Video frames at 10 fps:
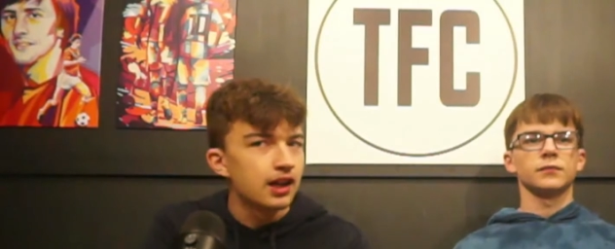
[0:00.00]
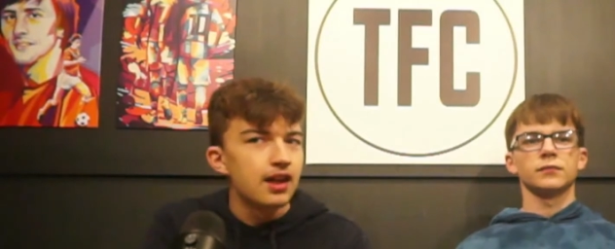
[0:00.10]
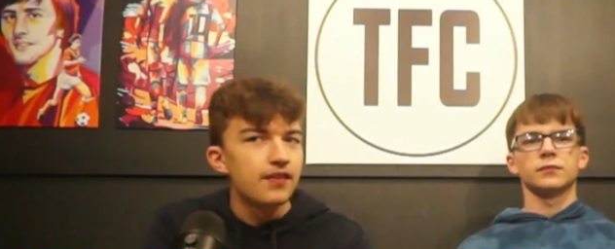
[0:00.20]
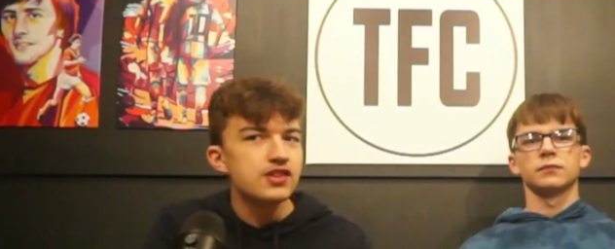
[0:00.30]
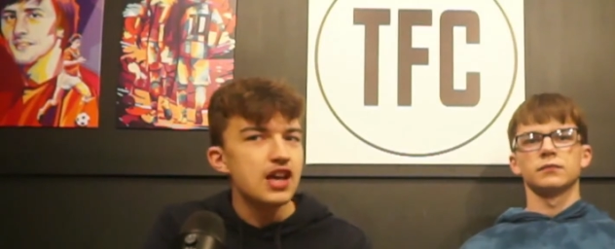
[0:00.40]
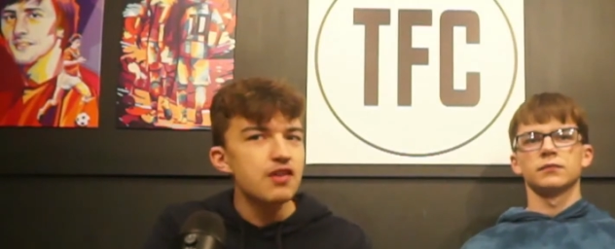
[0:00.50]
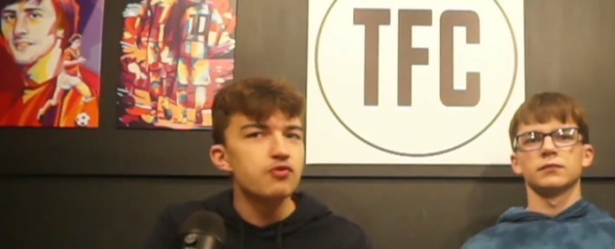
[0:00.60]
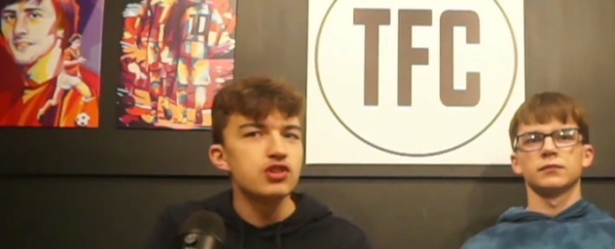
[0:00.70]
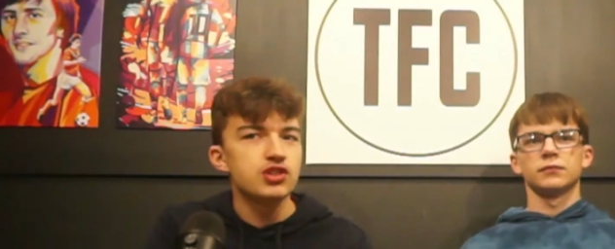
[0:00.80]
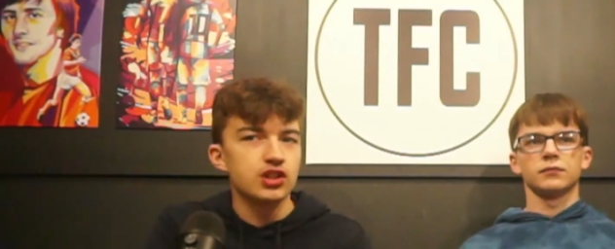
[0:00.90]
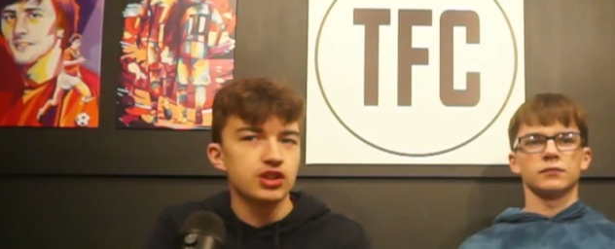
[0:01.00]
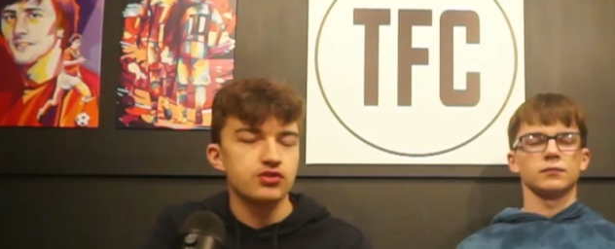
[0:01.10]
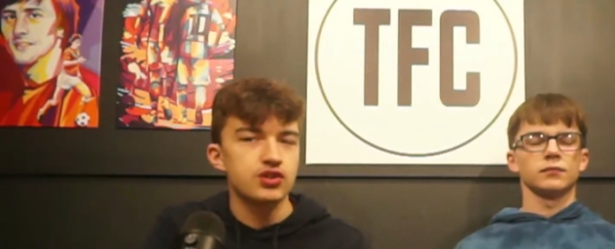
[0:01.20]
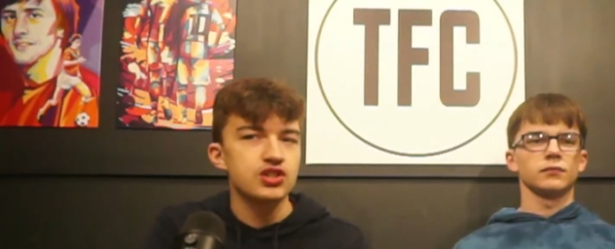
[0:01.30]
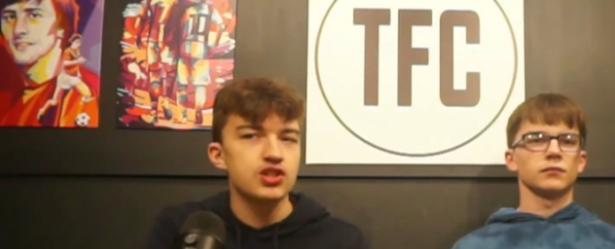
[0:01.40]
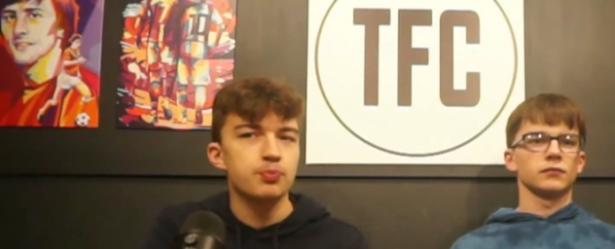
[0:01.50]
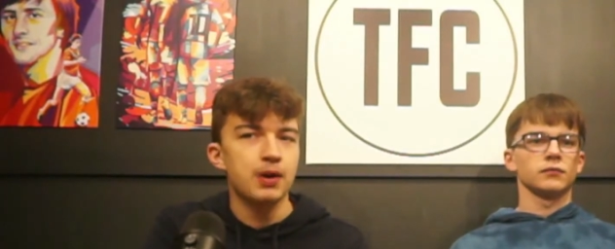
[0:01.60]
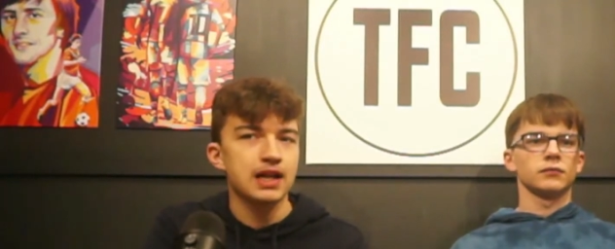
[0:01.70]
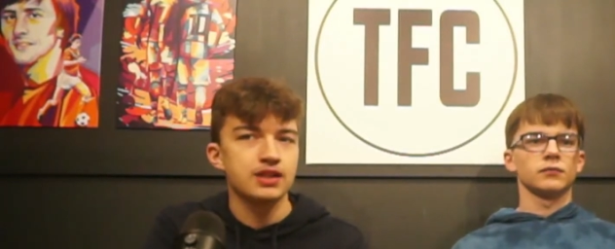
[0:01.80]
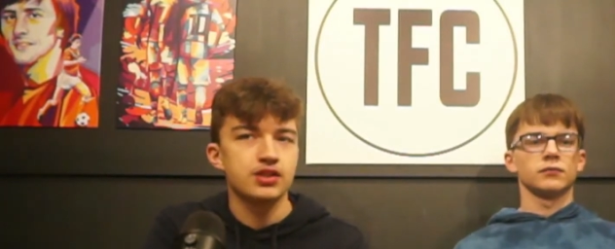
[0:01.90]
Speaker 1: there's every chance this
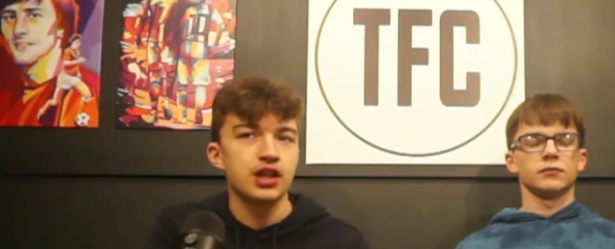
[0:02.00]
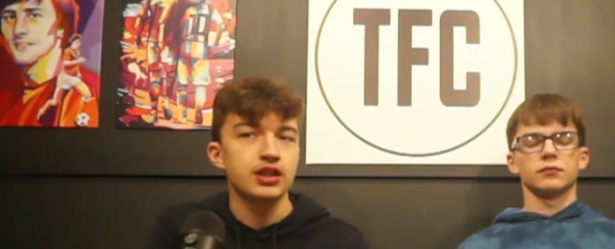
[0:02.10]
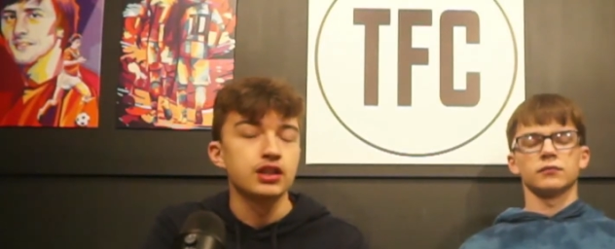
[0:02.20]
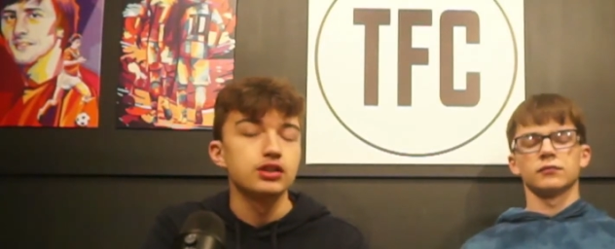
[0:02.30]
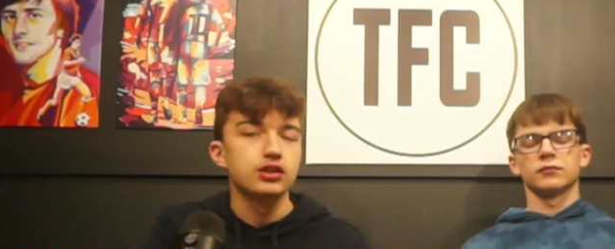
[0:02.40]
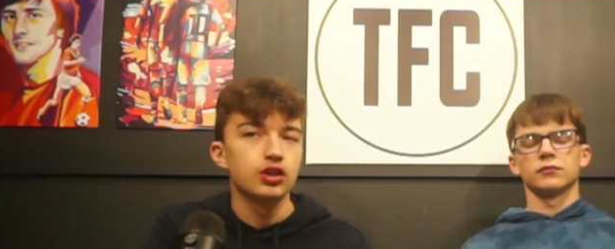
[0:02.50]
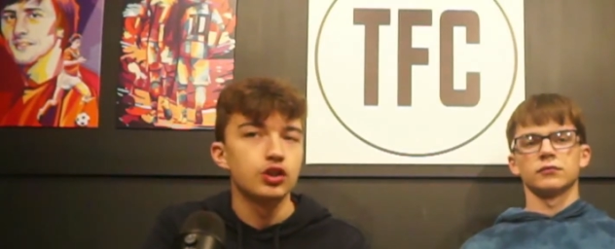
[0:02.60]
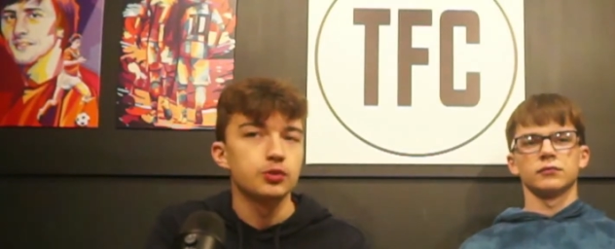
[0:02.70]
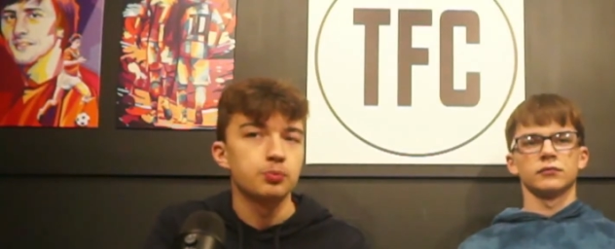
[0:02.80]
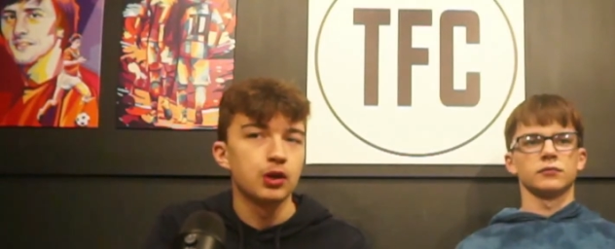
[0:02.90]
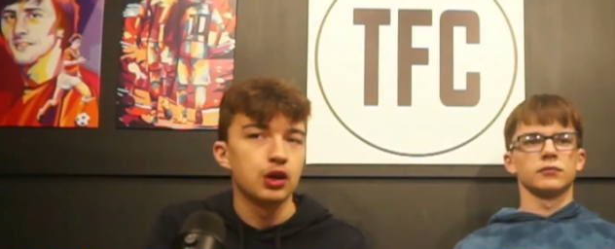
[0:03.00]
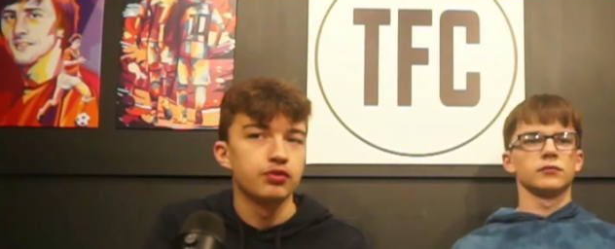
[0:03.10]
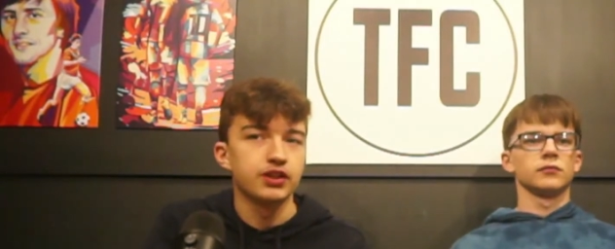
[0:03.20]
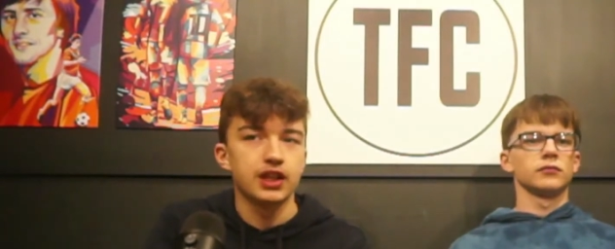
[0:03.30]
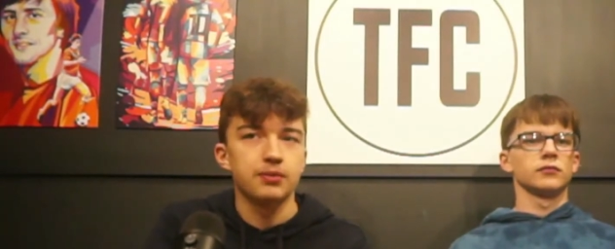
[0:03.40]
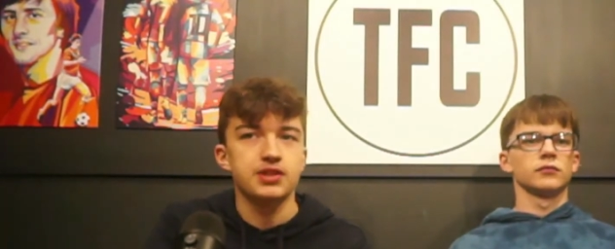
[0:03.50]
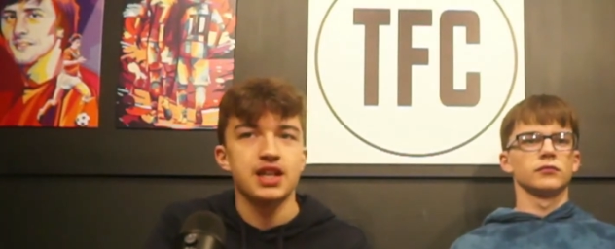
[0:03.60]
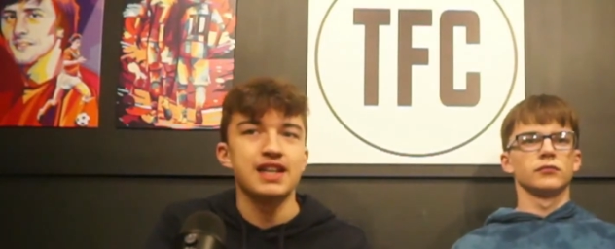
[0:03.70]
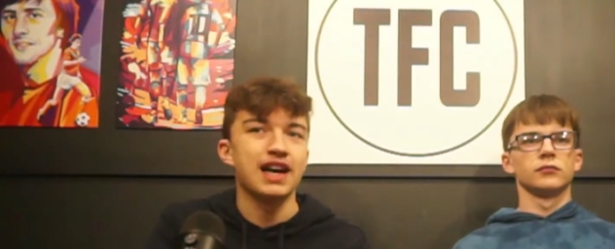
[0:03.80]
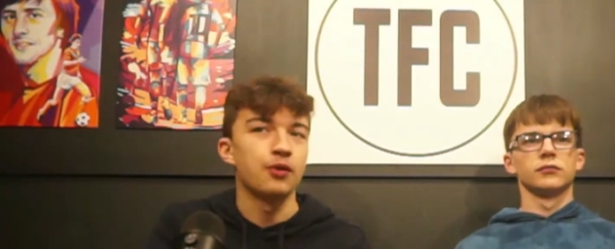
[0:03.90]
Japan side could pull off an upset.
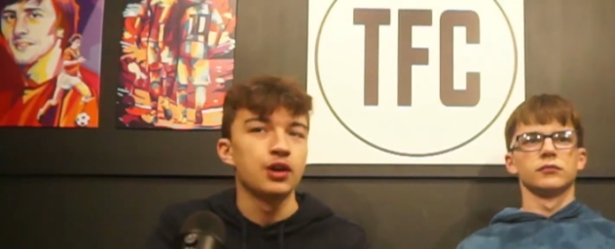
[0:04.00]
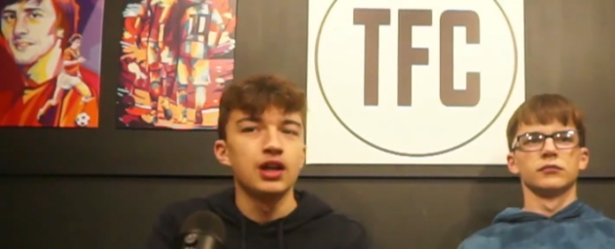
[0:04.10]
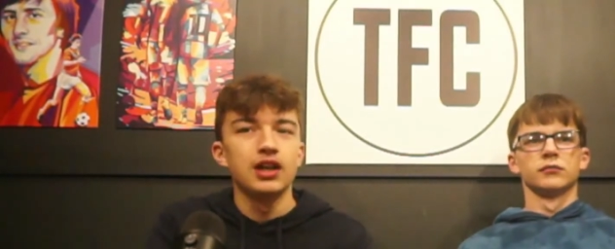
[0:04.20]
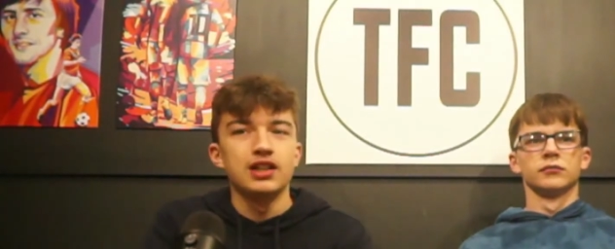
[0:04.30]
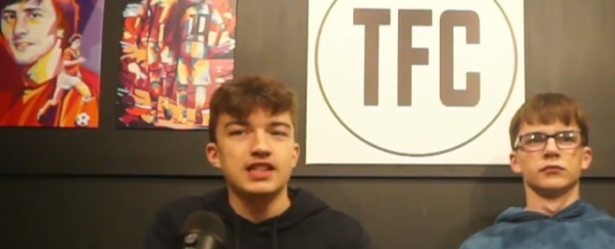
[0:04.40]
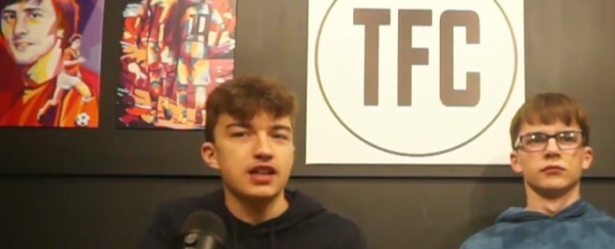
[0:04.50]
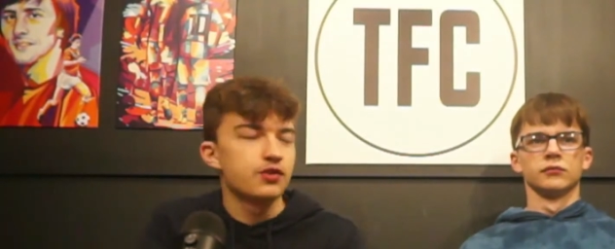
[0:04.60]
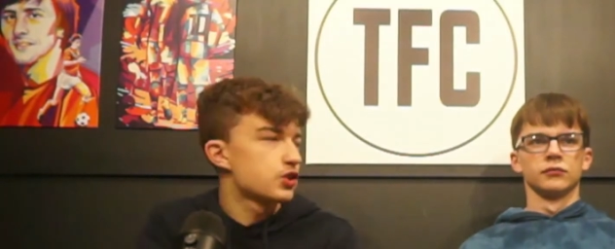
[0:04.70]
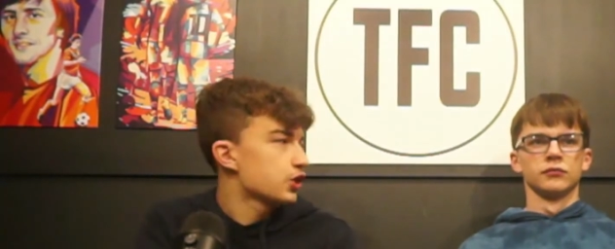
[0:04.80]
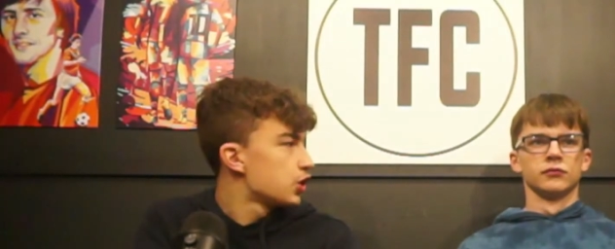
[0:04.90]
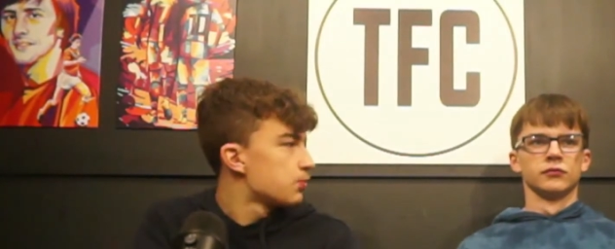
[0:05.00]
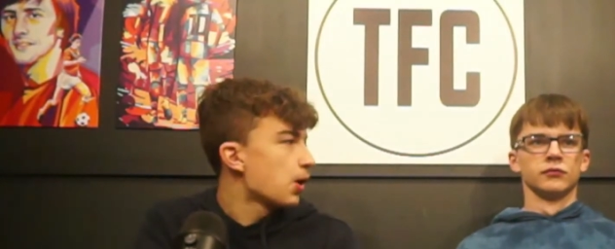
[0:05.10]
Now, Takefusa Kubo